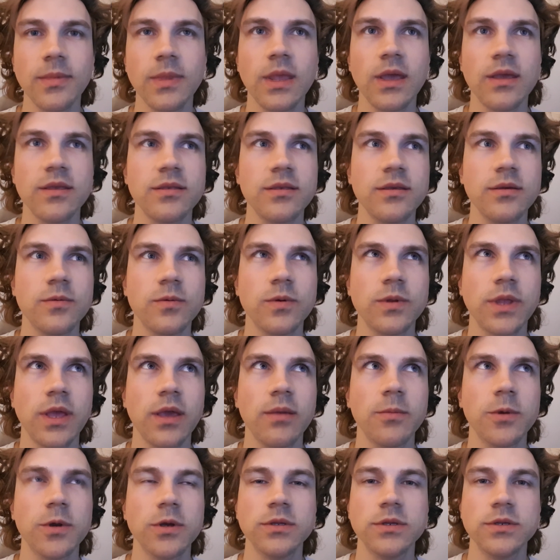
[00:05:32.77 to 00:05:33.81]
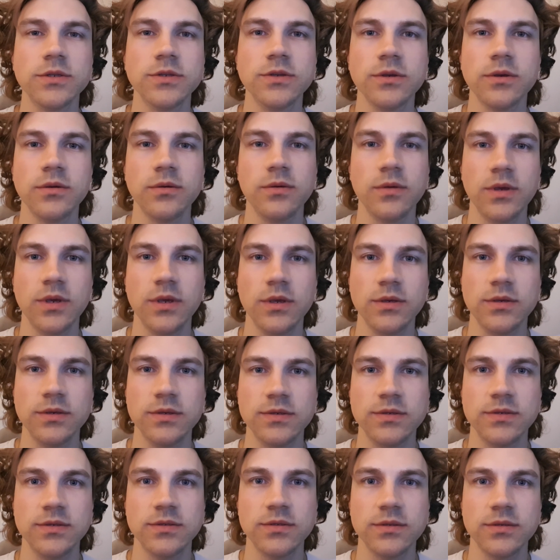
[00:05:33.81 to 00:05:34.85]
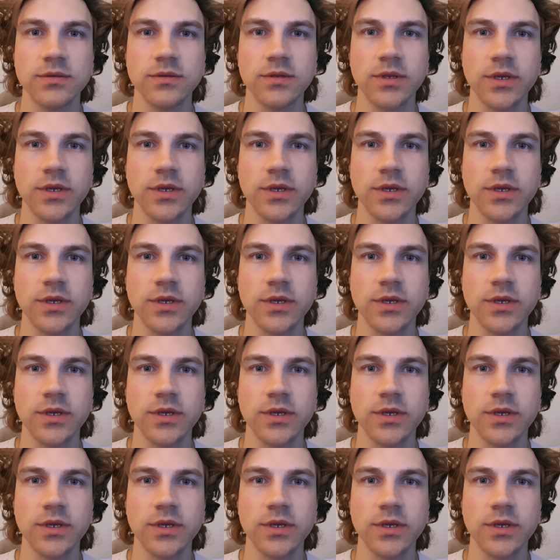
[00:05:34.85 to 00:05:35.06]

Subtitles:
I think what I'm gonna do is